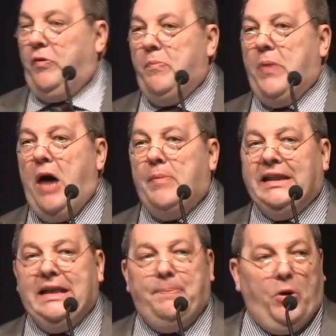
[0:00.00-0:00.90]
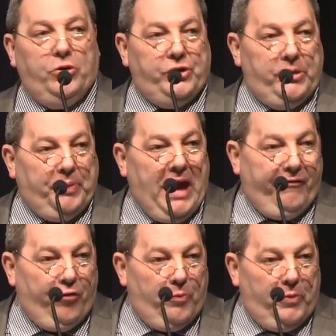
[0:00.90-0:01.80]
of Obama leap onto the
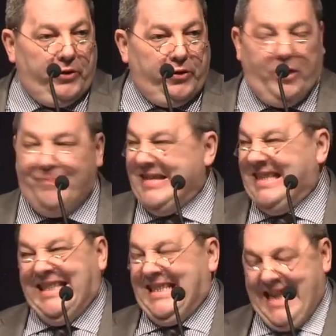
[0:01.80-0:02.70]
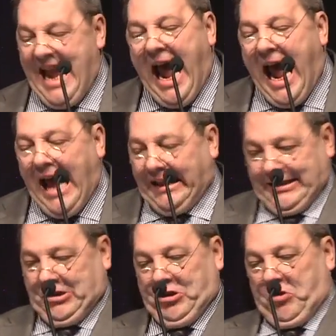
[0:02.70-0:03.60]
platform, but I thought, nah,
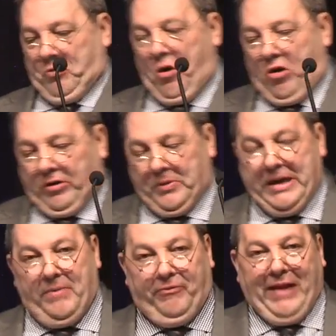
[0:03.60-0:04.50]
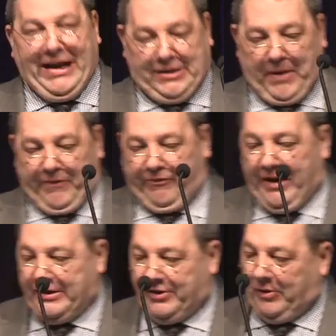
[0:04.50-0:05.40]
that's going to go wrong. I'm going to end up flat on my
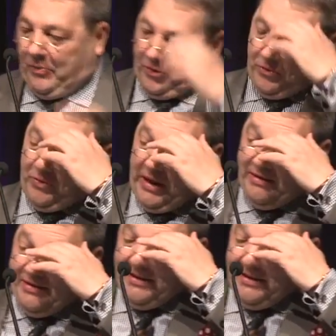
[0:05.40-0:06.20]
face, so I'm not going to do that.